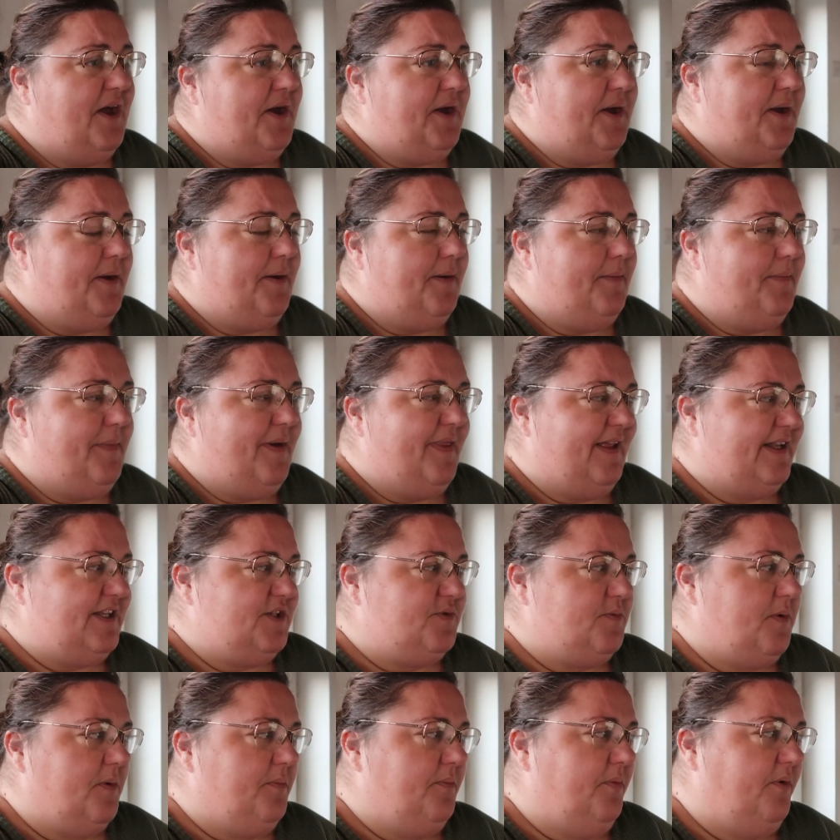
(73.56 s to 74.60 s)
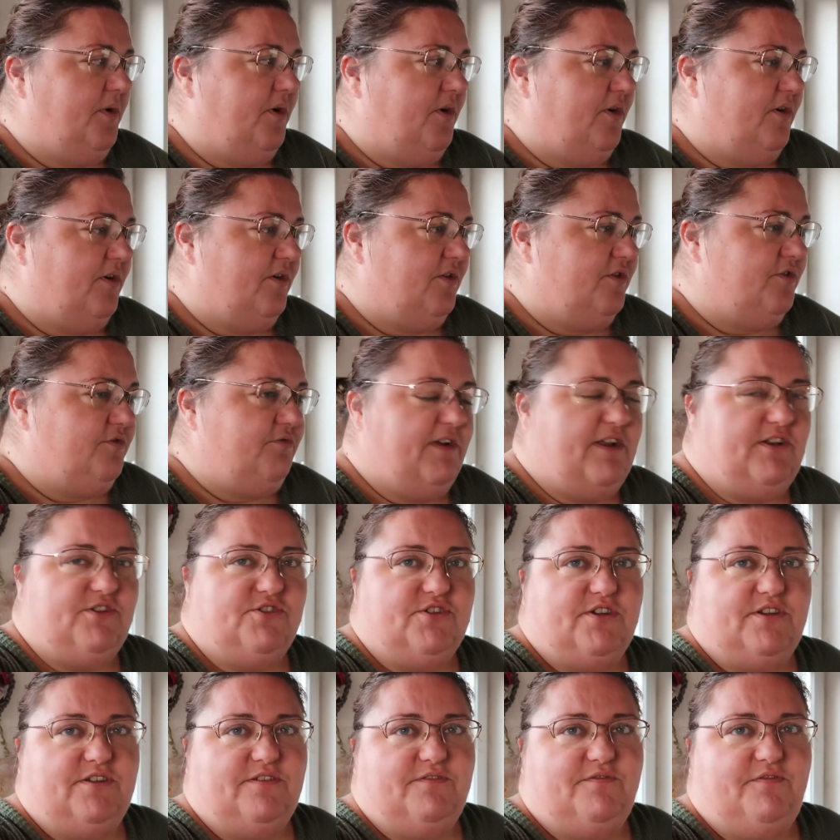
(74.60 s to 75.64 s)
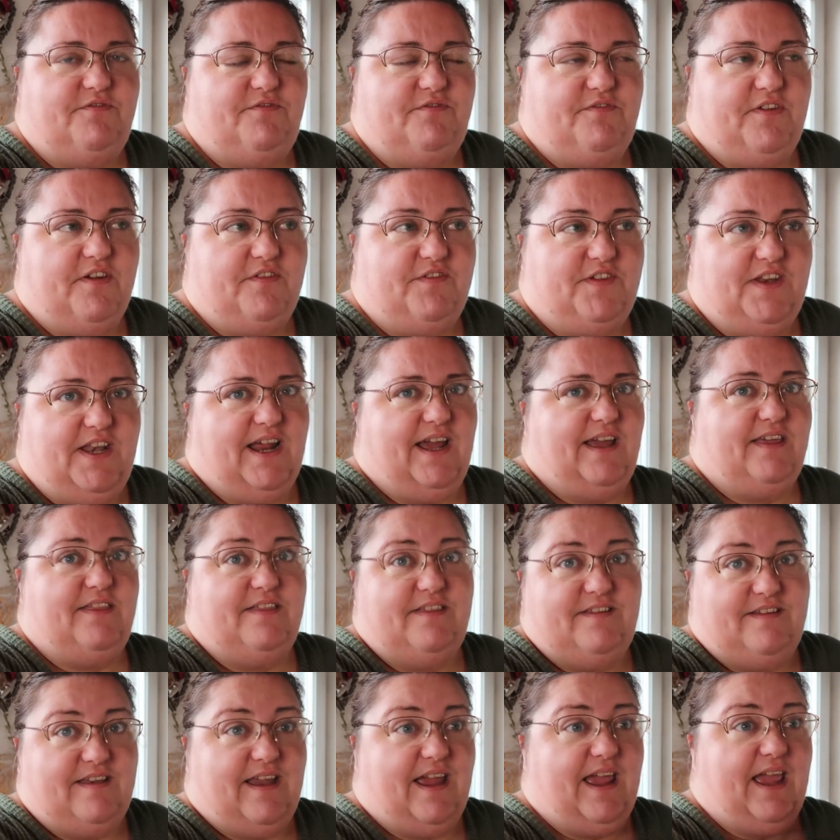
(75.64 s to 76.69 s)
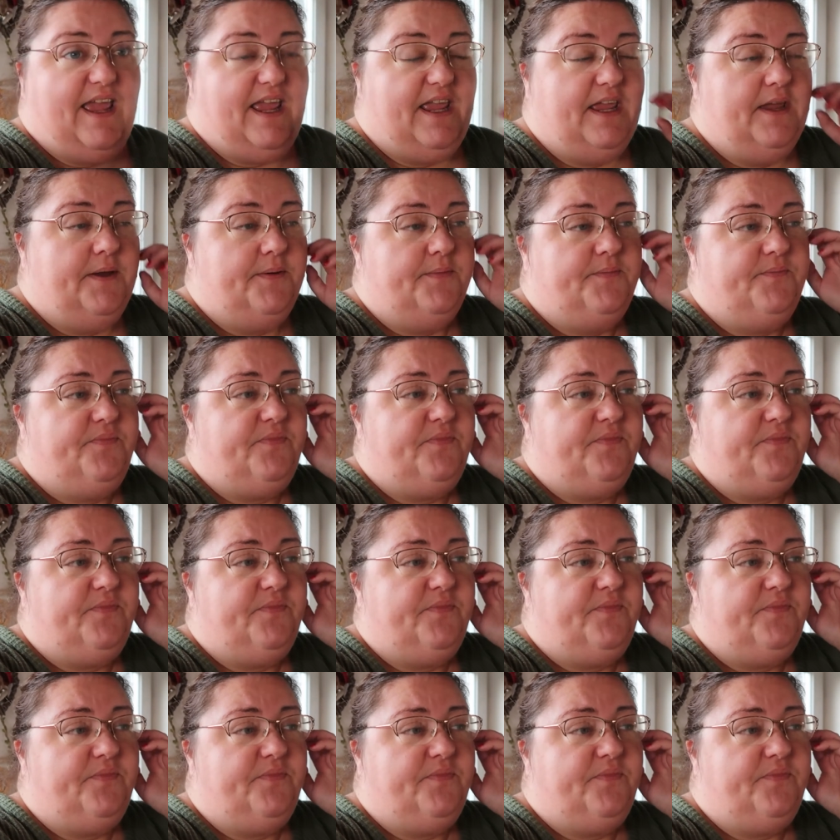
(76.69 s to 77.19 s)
And then someone put 359th day.